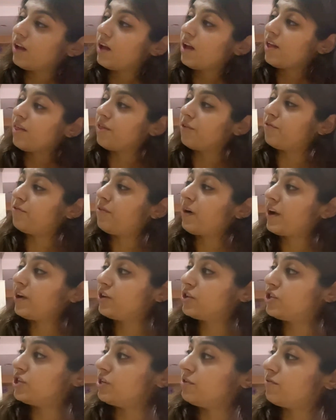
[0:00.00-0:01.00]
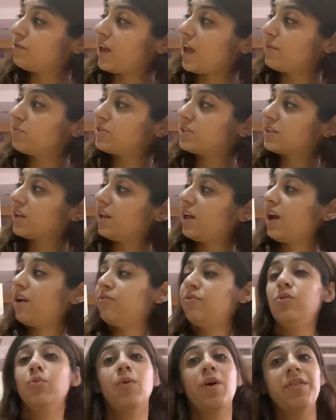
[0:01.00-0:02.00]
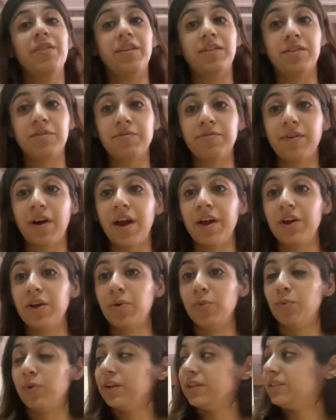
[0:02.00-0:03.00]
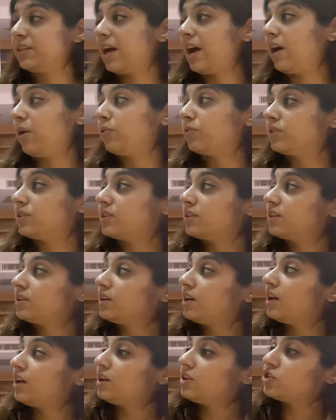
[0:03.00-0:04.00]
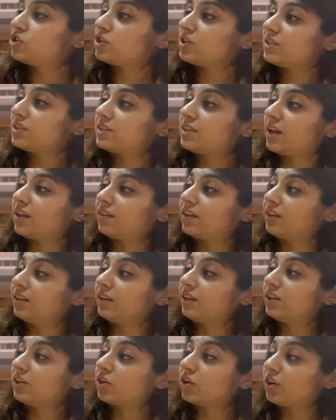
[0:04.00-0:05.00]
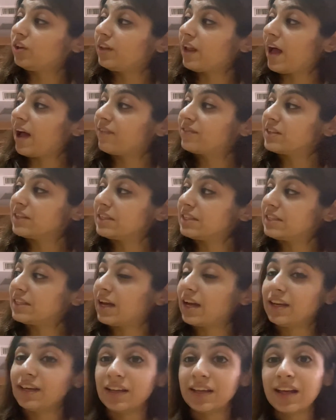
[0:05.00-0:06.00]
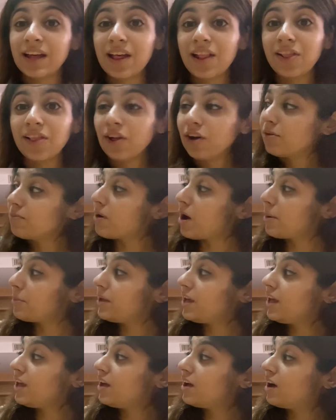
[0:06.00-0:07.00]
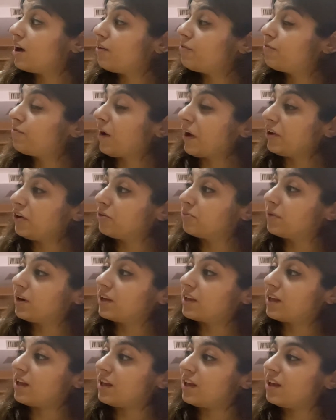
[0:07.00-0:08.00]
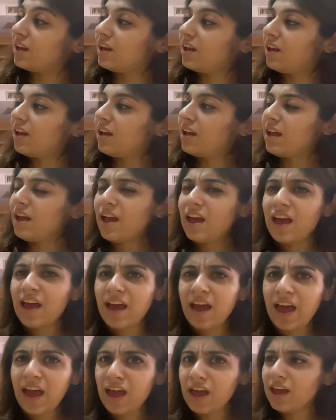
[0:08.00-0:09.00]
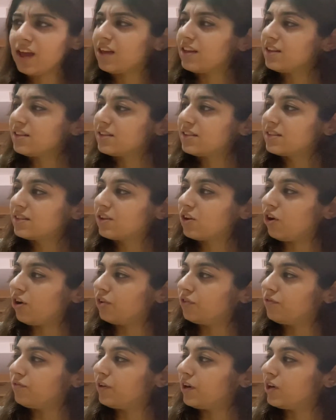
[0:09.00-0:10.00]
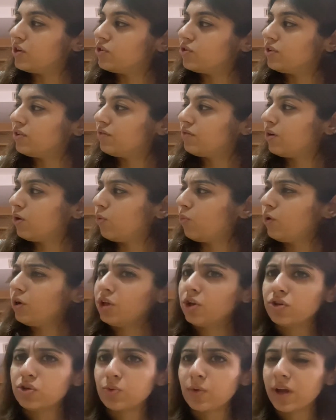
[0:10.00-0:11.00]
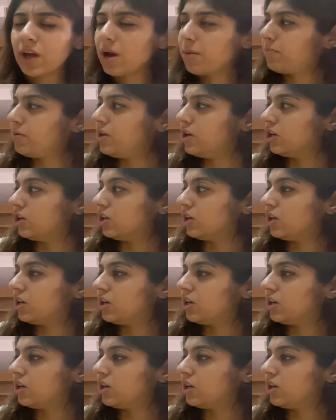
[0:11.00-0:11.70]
The fire chief came to tell everyone that the fire was out. Just then the little girl laughed and said, "Look, Mommy, a fire monkey." "Hey," called the fire chief, "what are you doing up here?"